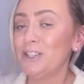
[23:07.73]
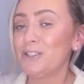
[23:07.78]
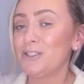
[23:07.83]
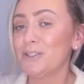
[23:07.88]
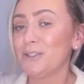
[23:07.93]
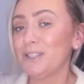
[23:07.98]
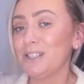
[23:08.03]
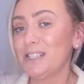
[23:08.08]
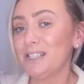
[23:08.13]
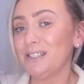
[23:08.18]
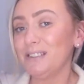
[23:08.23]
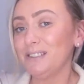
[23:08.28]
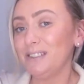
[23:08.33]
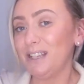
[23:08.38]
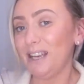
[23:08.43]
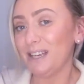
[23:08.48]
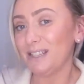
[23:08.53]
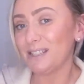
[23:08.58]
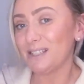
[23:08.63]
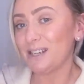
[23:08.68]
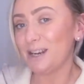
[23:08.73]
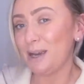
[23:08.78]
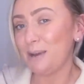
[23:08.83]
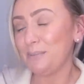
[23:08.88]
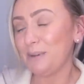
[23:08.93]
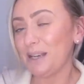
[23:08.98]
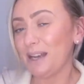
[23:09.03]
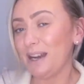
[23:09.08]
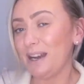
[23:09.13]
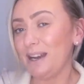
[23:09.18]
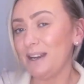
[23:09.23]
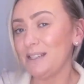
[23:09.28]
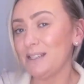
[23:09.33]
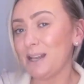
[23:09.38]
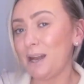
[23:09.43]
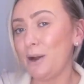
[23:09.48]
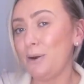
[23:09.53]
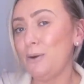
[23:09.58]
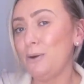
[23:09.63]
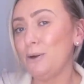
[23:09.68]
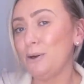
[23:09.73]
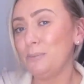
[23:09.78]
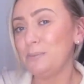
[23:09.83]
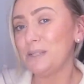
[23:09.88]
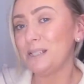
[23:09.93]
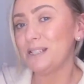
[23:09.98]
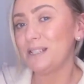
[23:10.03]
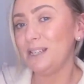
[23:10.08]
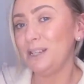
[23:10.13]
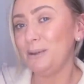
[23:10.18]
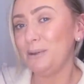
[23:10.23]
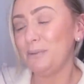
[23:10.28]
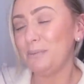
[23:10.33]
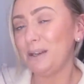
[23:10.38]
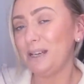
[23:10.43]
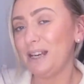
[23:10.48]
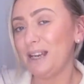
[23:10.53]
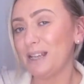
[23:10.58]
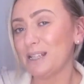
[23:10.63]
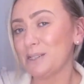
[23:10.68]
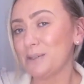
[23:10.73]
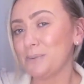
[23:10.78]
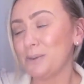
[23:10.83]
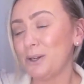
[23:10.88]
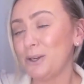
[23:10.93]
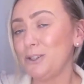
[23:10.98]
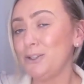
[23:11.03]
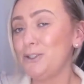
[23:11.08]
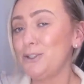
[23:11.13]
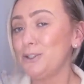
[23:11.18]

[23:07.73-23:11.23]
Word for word: So until next time, guys, I hope to see you in my next one.